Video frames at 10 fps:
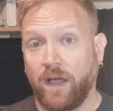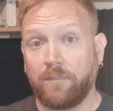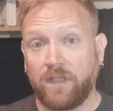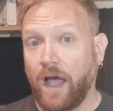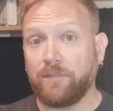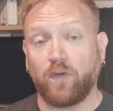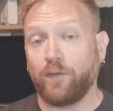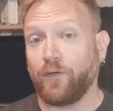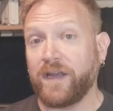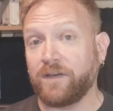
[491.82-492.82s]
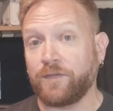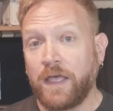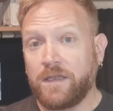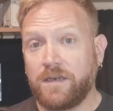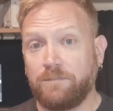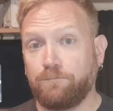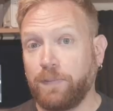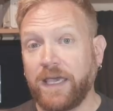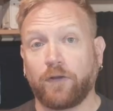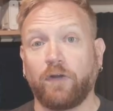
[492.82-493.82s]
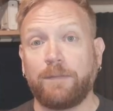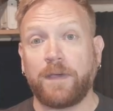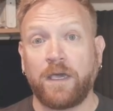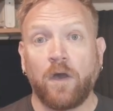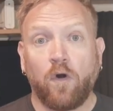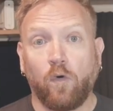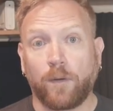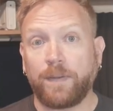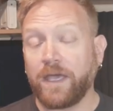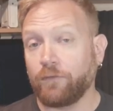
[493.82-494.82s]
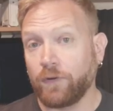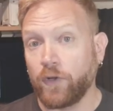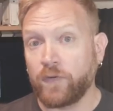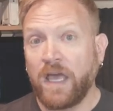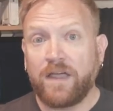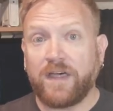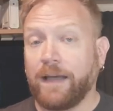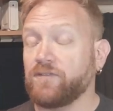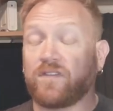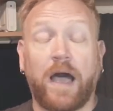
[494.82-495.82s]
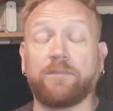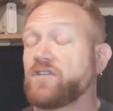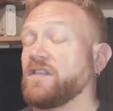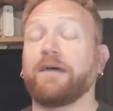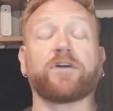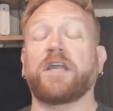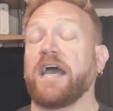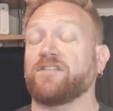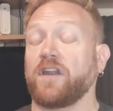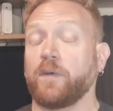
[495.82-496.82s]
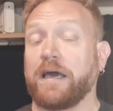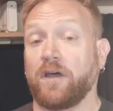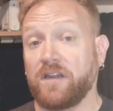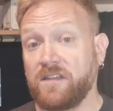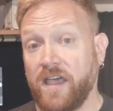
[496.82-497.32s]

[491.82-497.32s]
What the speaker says: I'm so afraid of being creepy or being rude that I'm just never going to ask anyone out on a